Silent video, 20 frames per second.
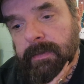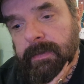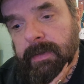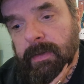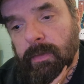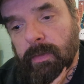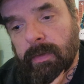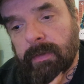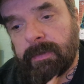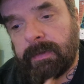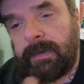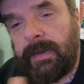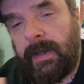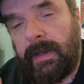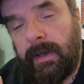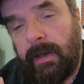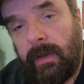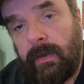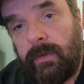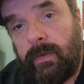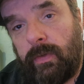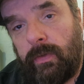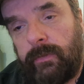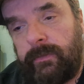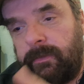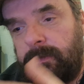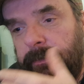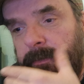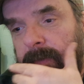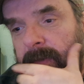that one of their
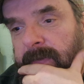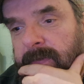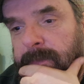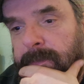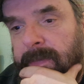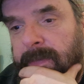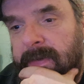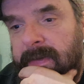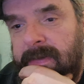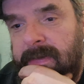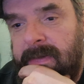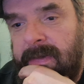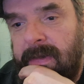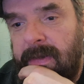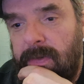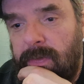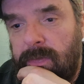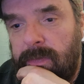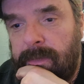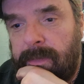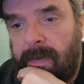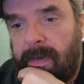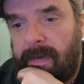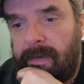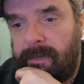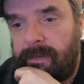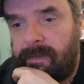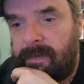locals has, has been killed by